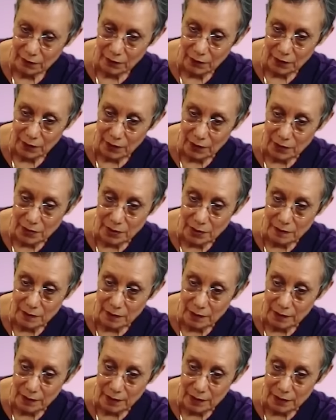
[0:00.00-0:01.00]
For those of
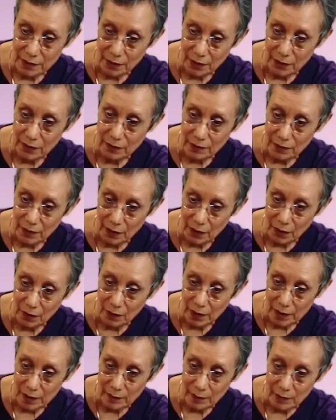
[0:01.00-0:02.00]
you that don't know
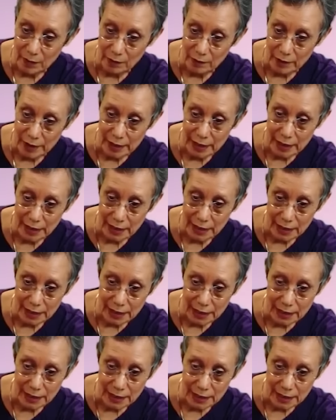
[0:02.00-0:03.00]
what a meridian
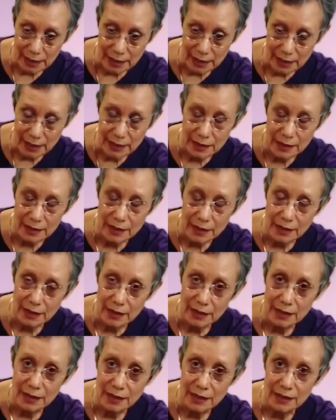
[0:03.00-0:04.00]
is,
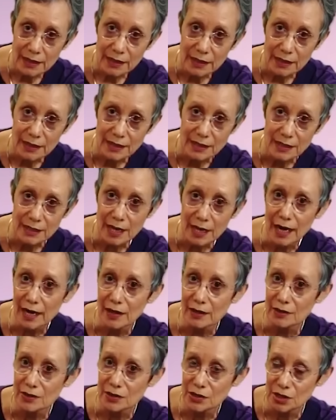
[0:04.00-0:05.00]
it's an
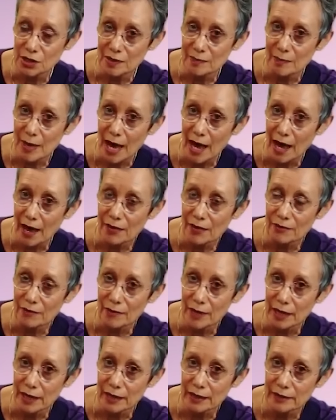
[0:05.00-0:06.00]
energy
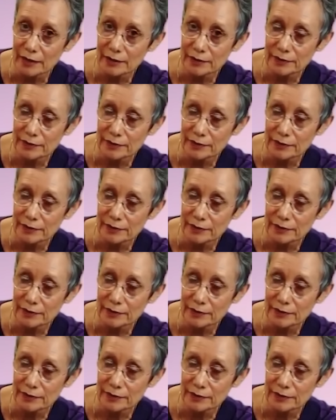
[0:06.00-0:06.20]
pathway.